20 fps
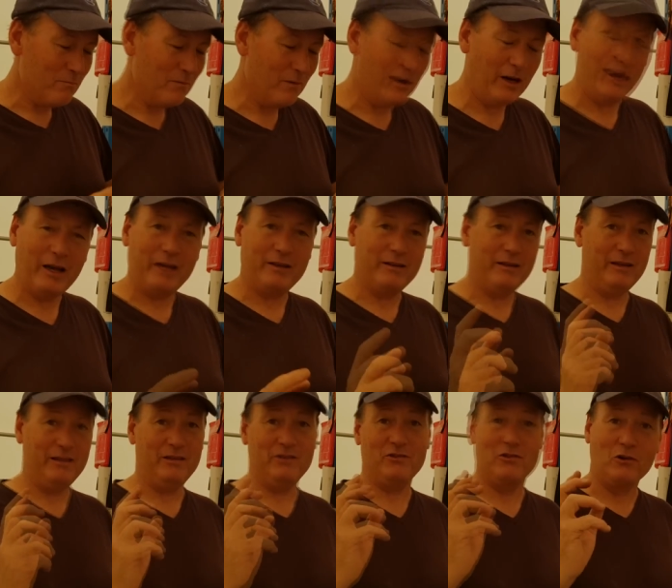mate,
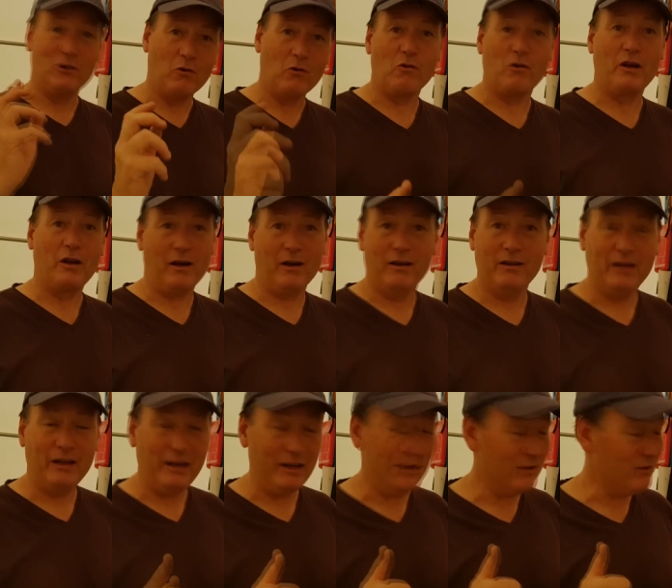is the winner.
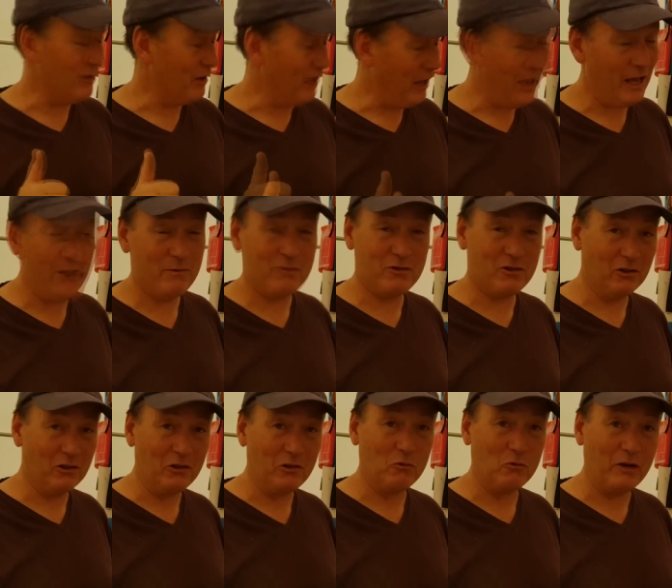It is an
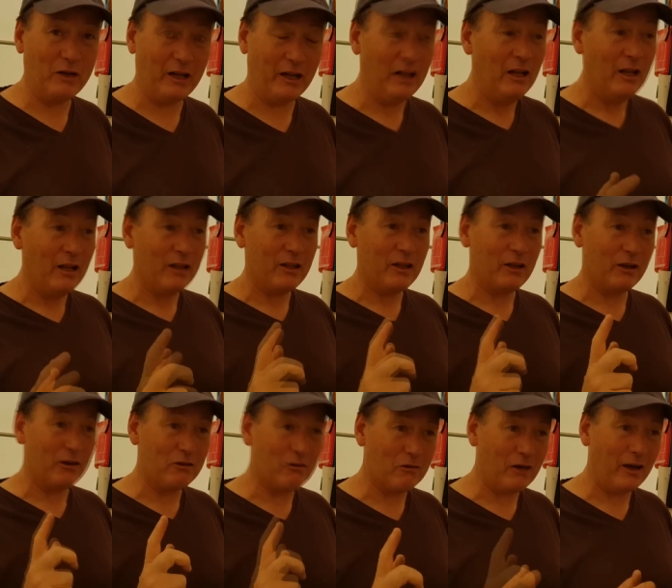absolute winner.
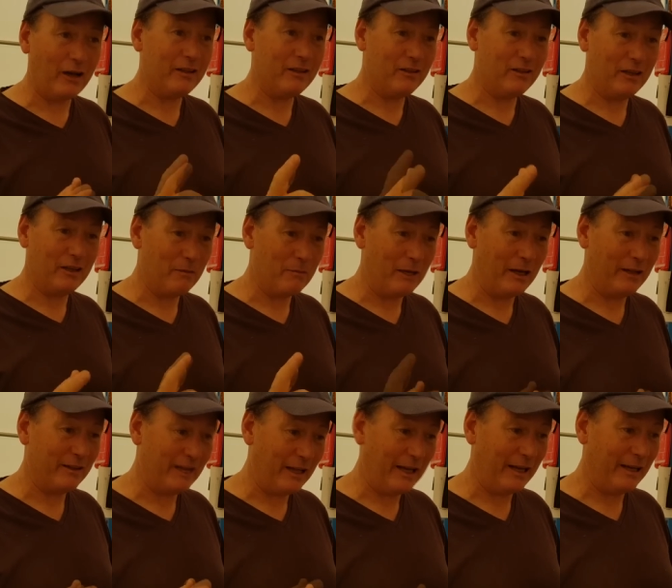The great thing
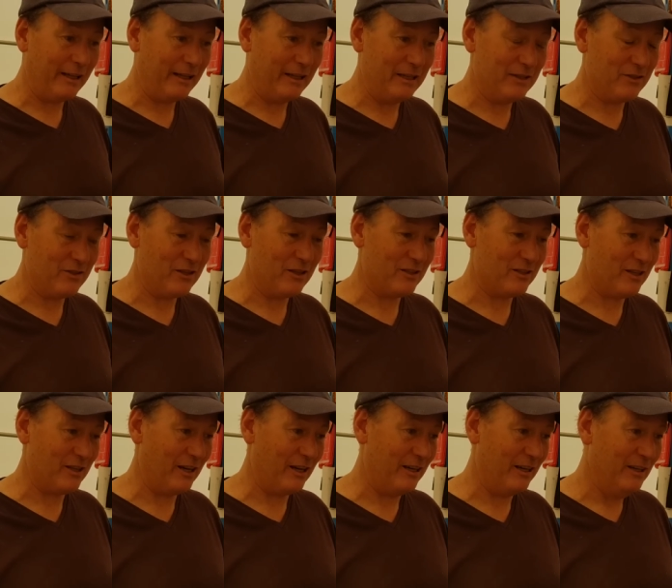about that is
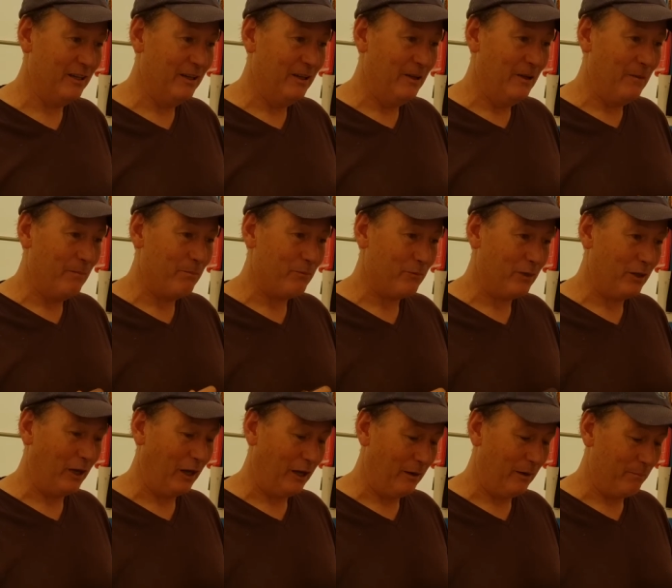that
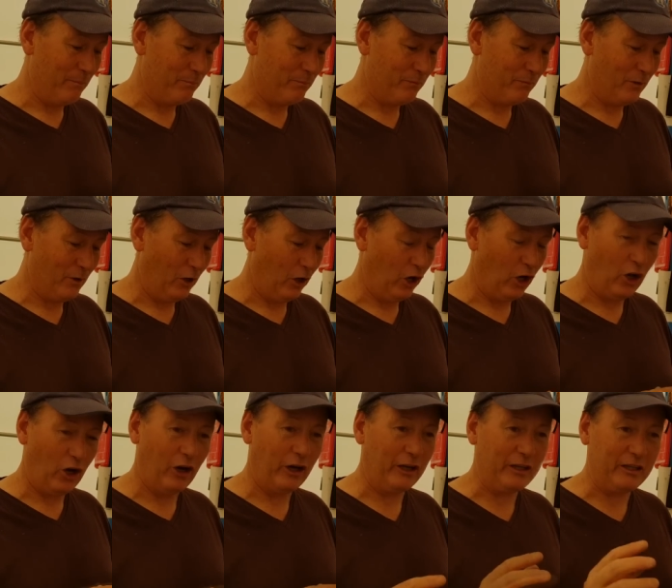
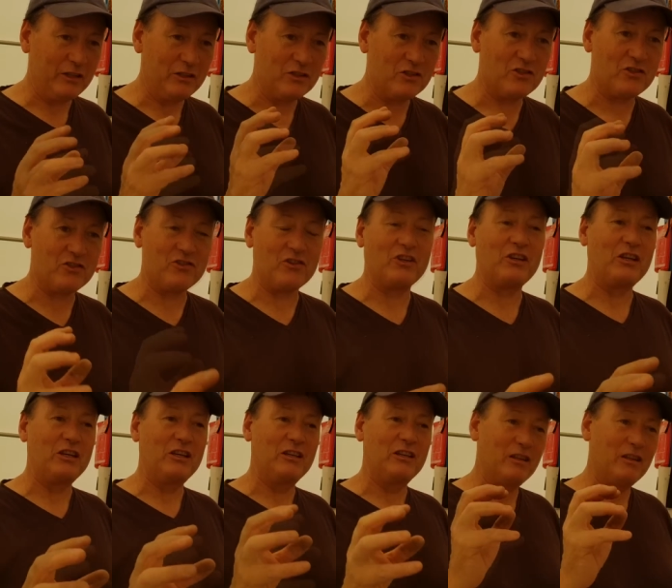I can
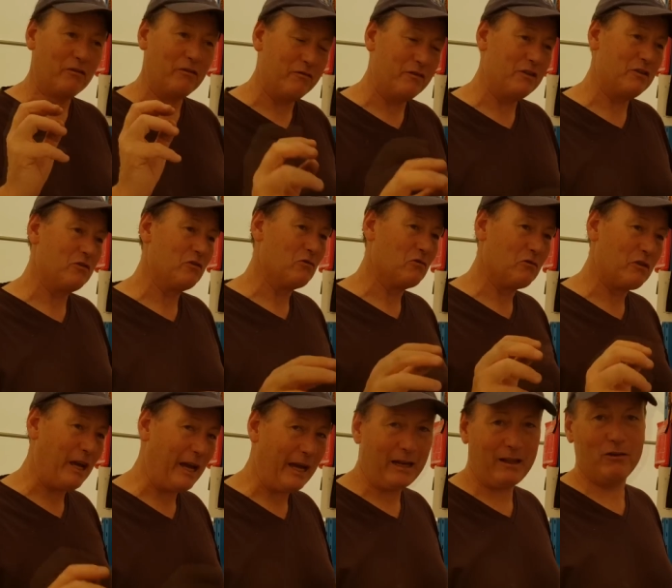see the
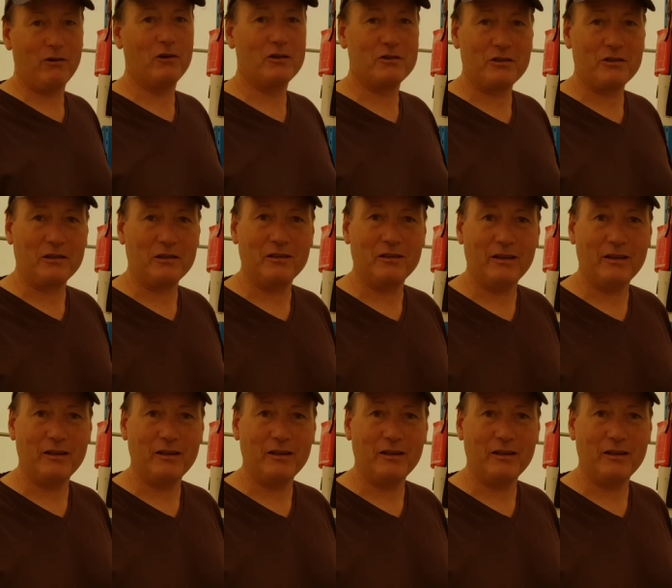physical catalyzing,